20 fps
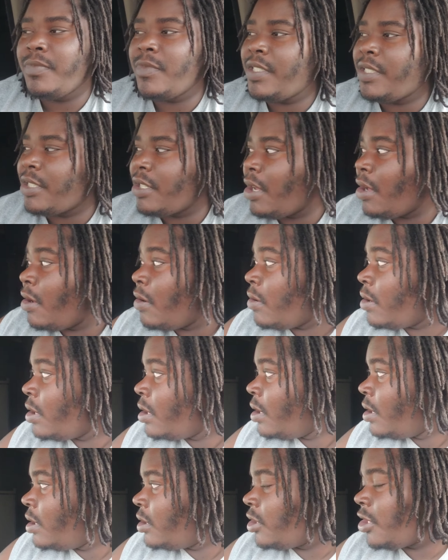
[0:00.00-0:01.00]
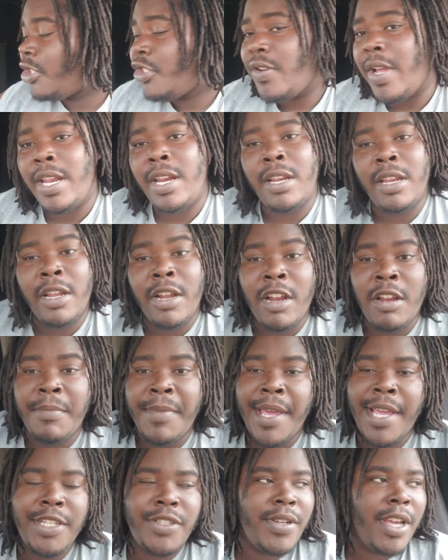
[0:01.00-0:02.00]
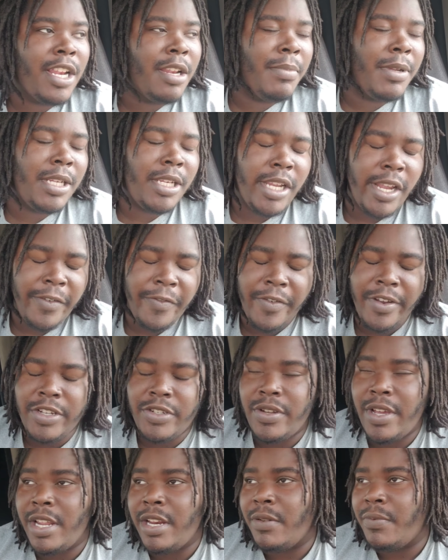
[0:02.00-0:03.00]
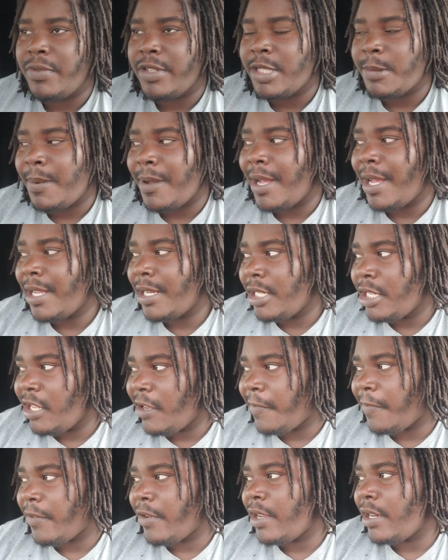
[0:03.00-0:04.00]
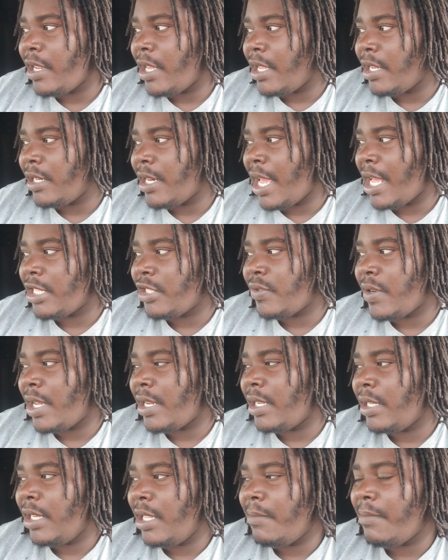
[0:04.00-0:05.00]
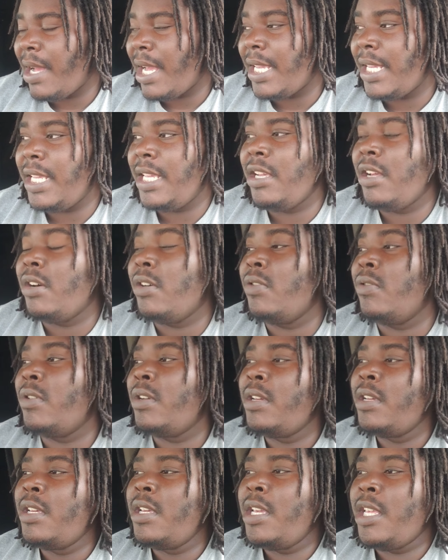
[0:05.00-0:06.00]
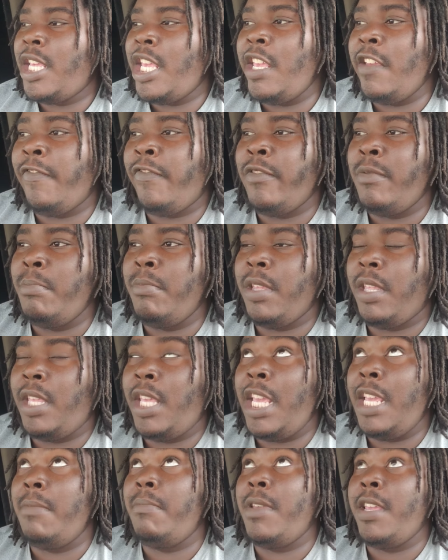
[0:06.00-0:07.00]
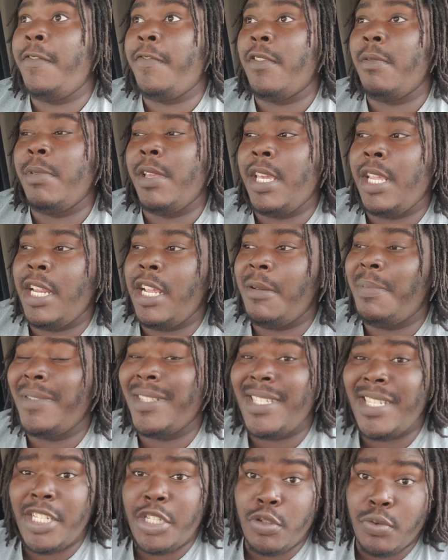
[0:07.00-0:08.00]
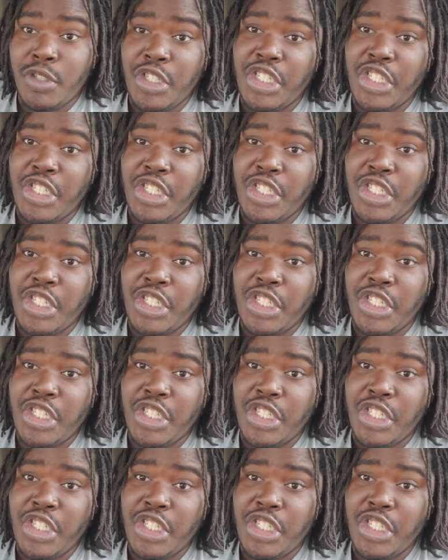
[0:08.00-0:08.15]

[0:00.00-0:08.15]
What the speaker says: So just trying to learn, man, trying to be different, trying to respond different, and not trying to let my ego keep me from getting potential